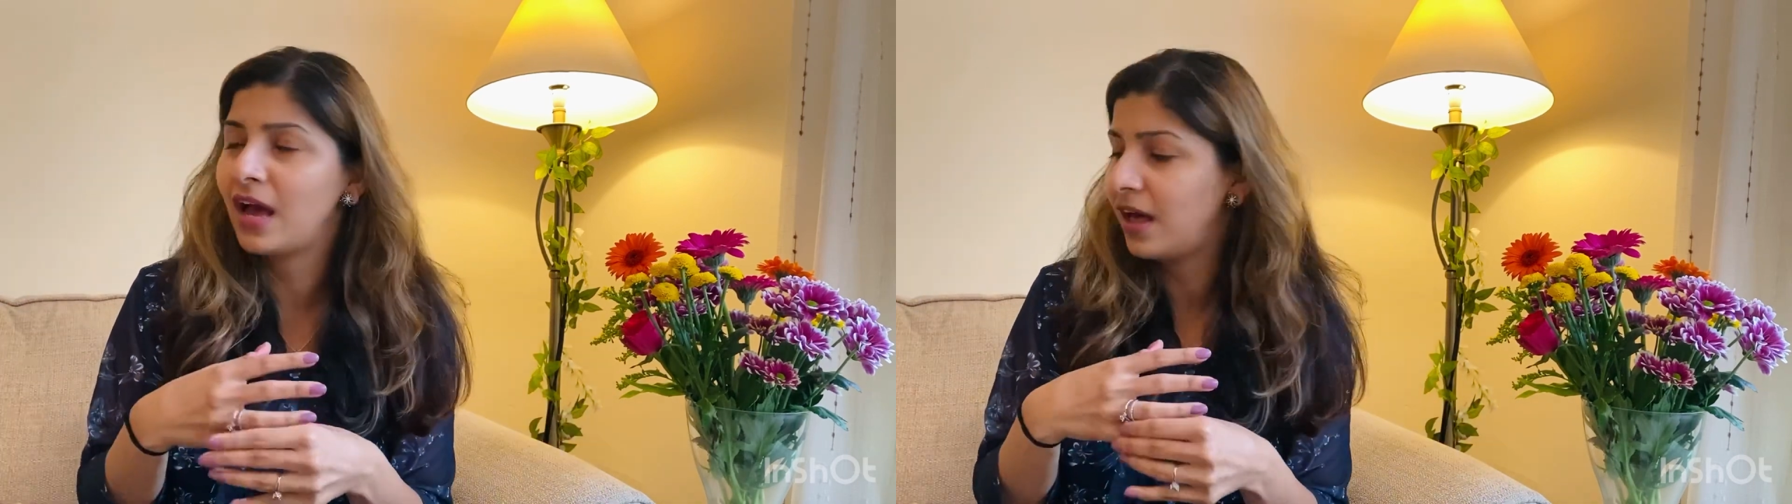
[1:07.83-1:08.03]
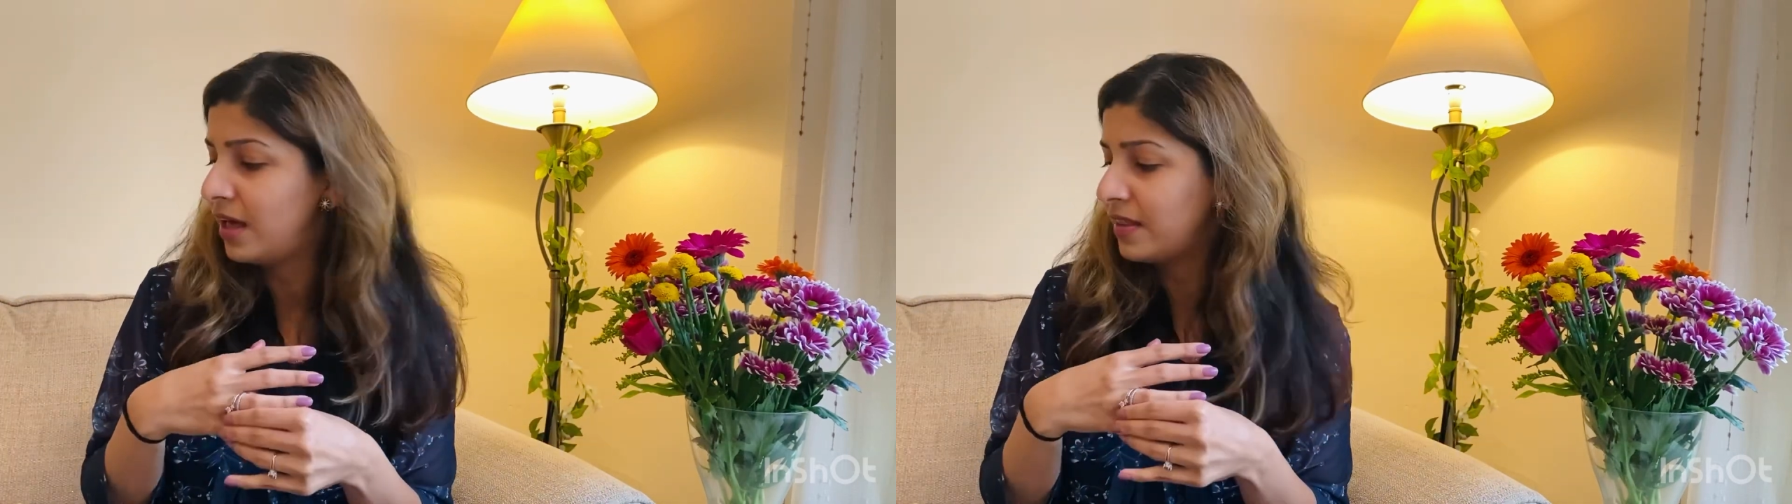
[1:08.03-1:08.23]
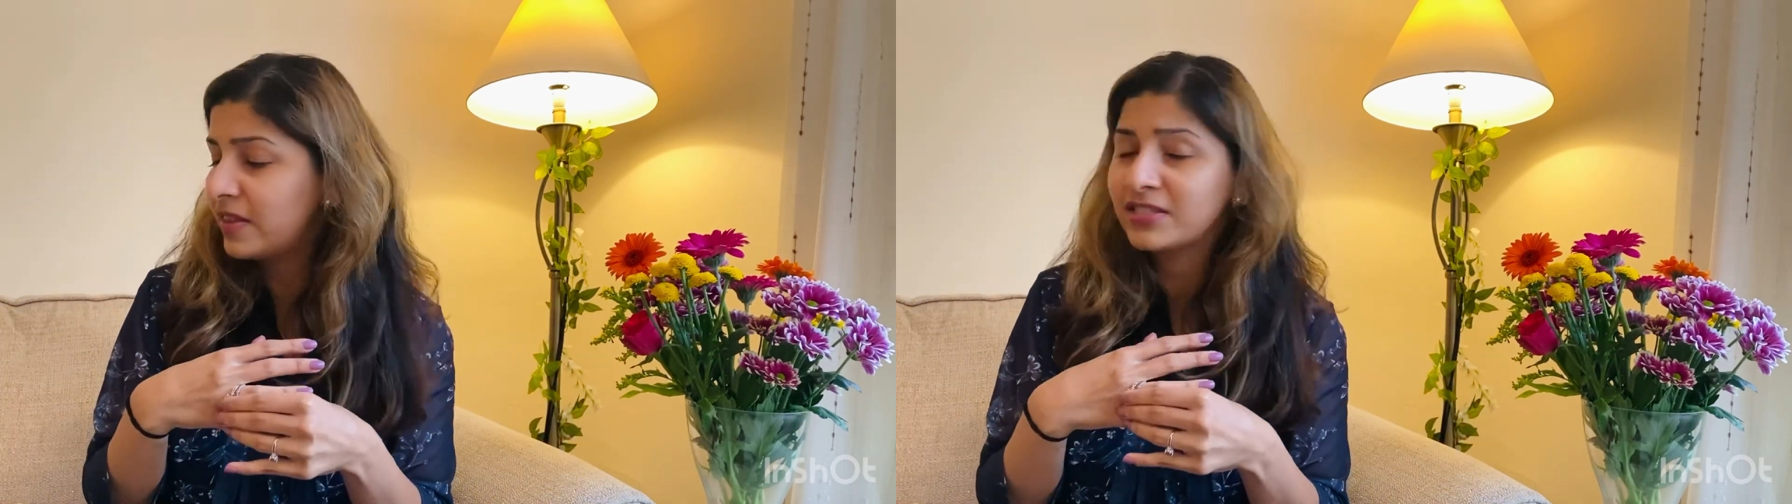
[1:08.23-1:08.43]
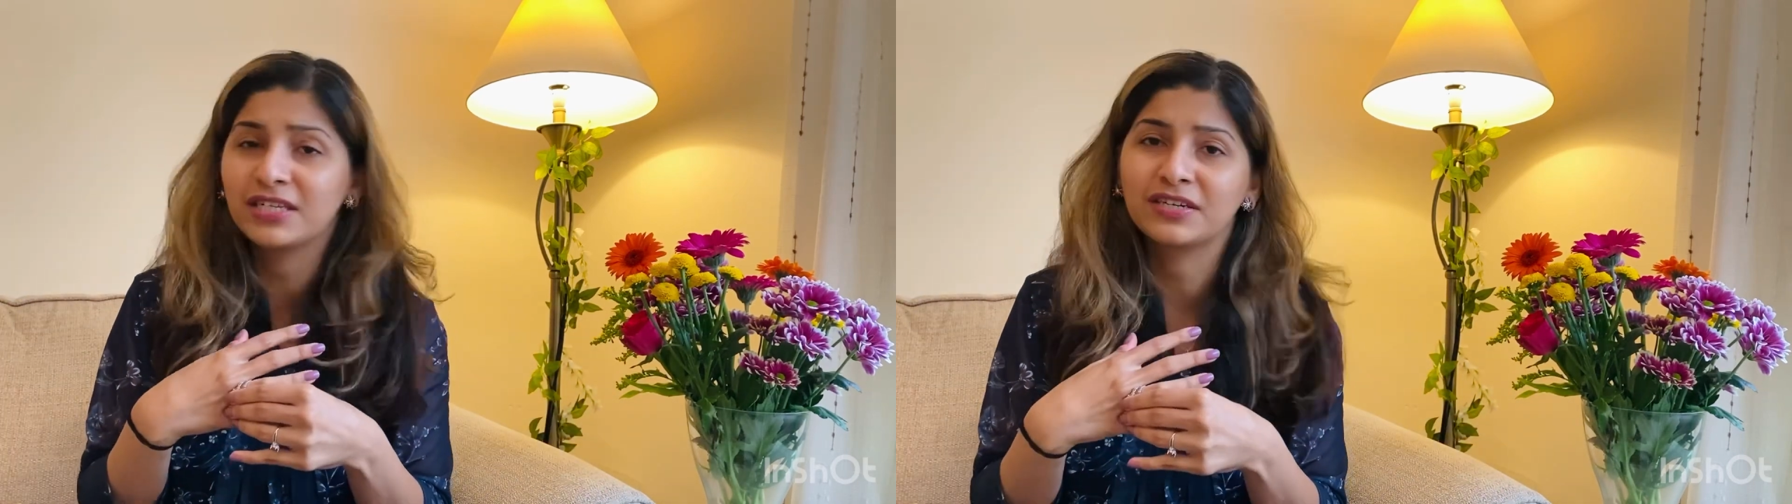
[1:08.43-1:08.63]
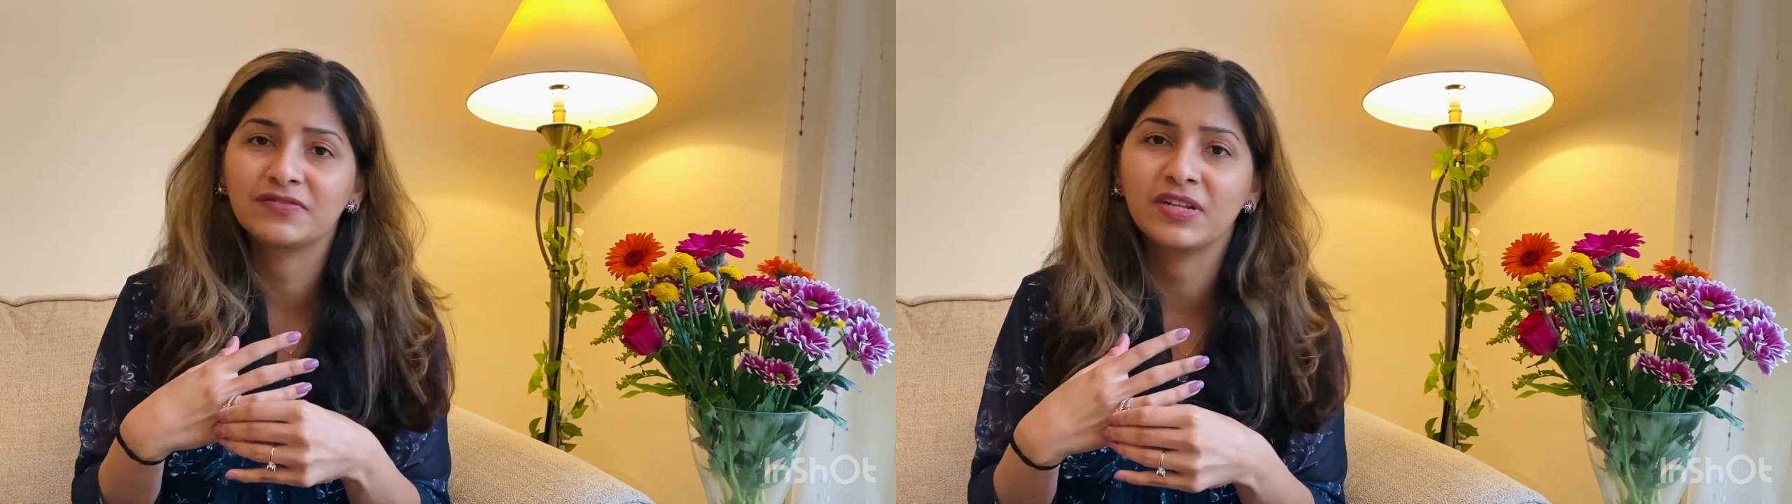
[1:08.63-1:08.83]
and this
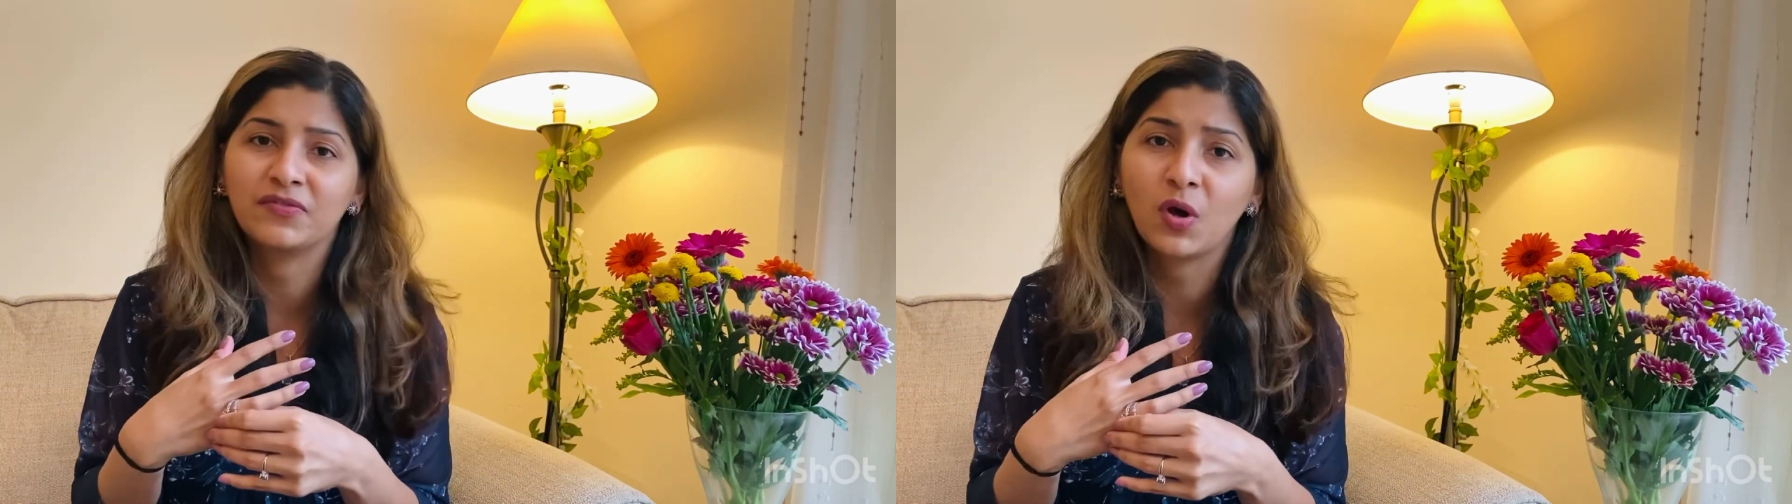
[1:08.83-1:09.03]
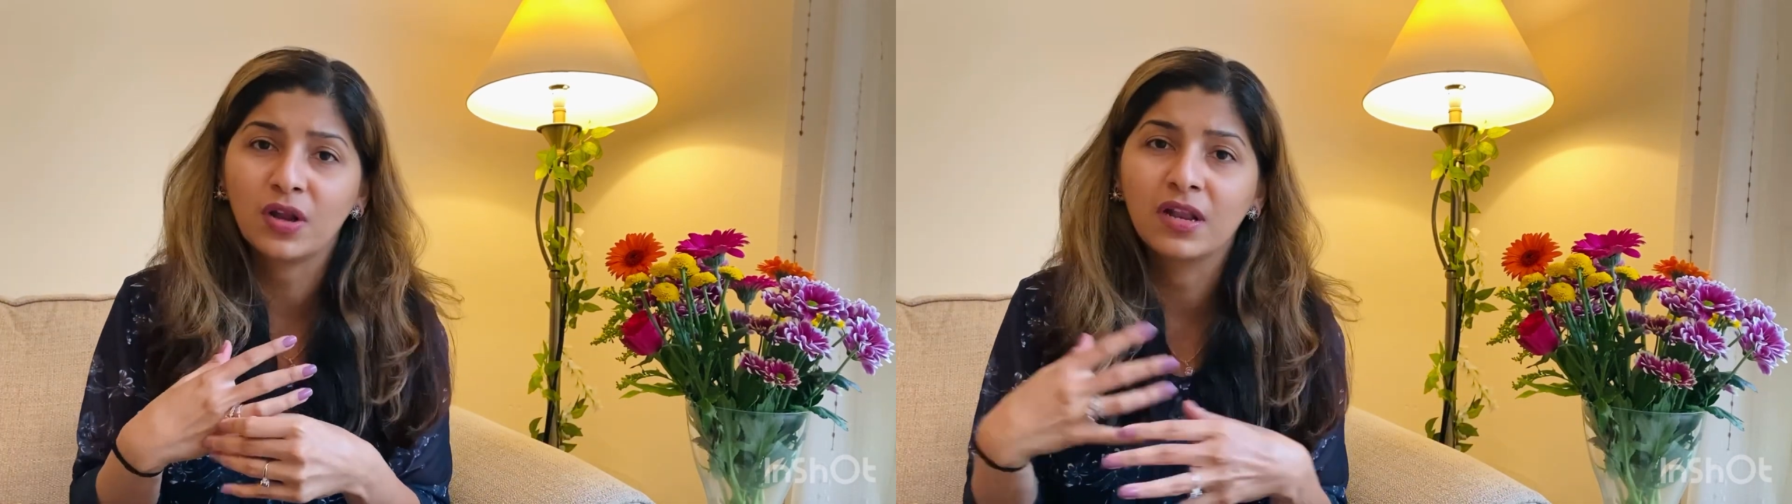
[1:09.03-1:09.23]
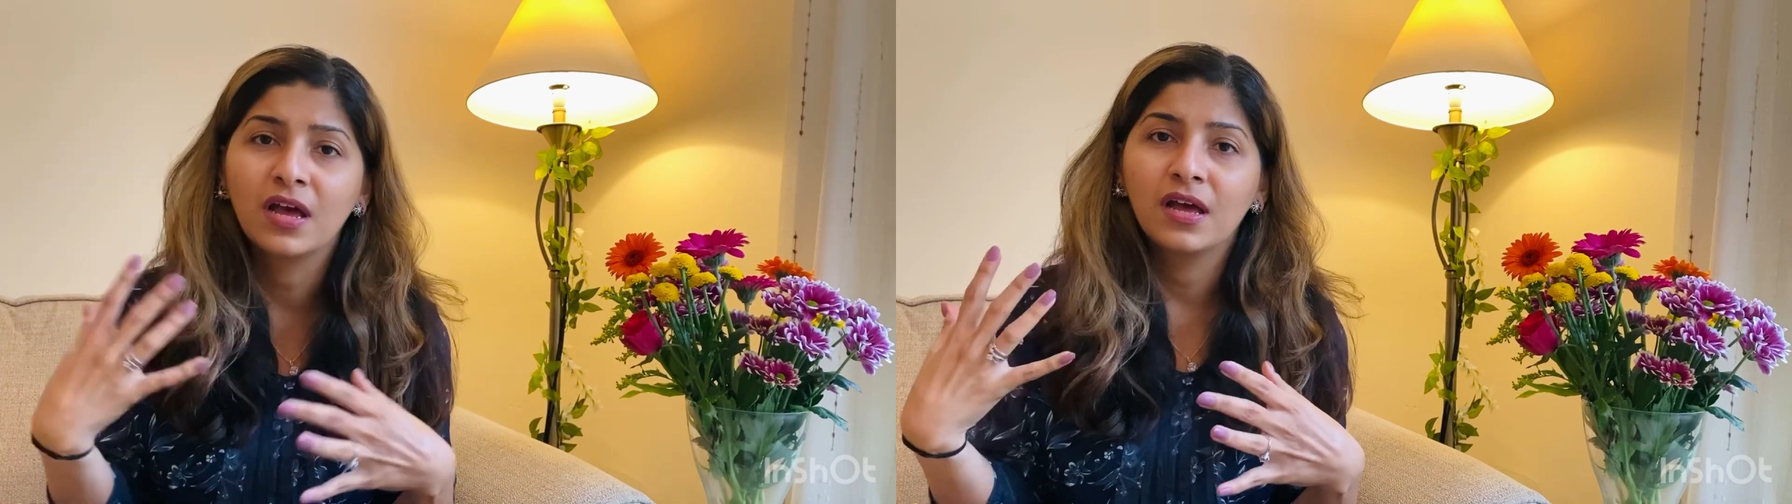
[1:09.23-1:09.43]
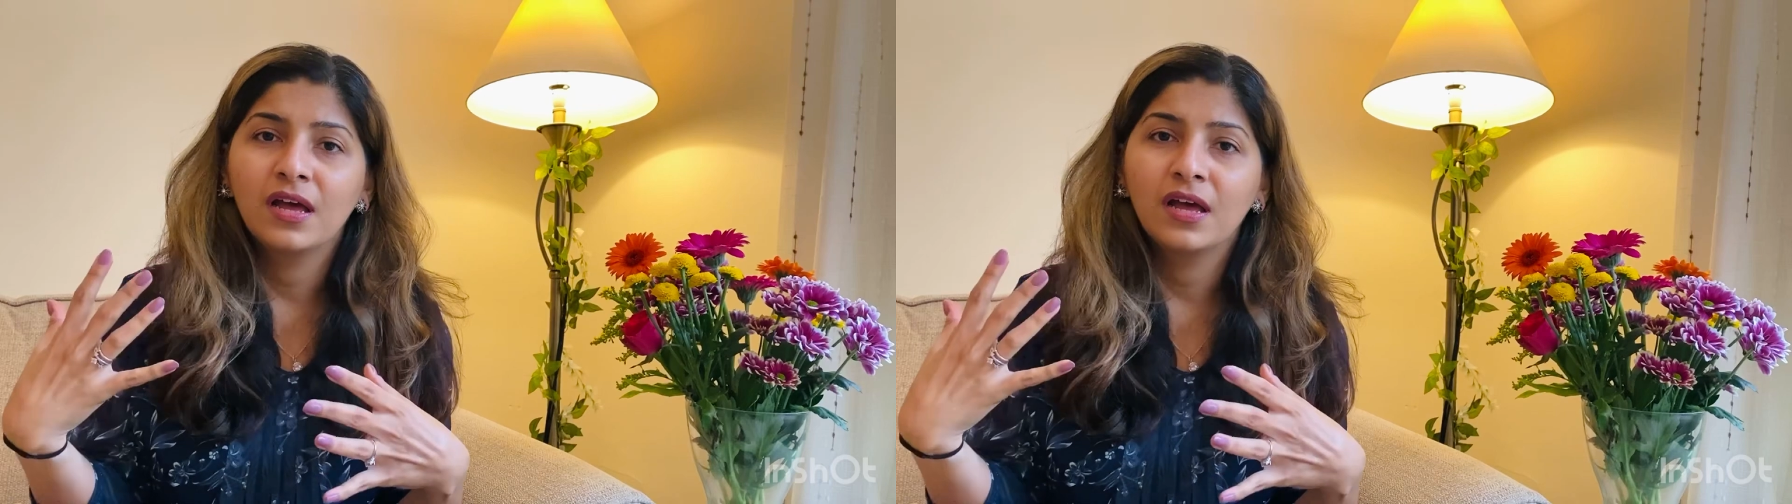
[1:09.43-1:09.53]
year as well I've gone,